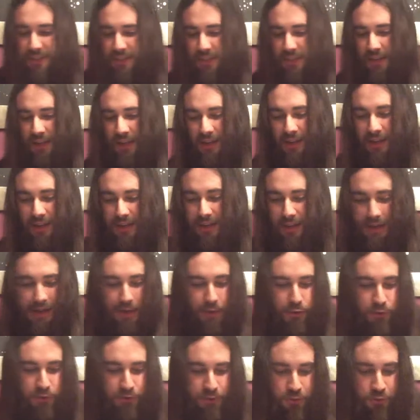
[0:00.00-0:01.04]
I
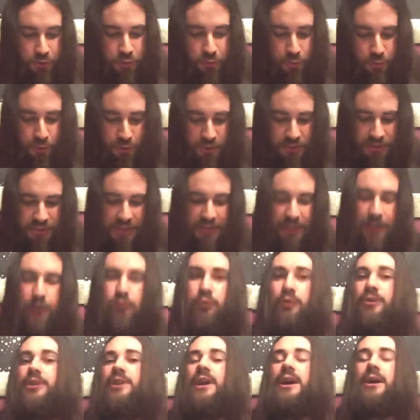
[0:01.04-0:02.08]
used the 2 books and I
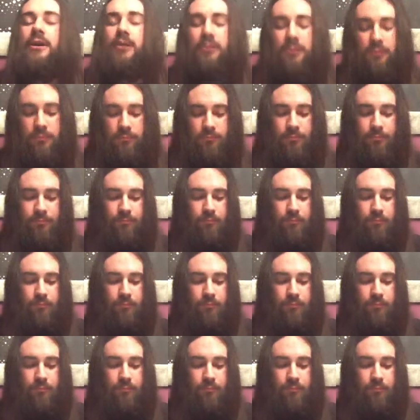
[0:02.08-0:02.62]
noted down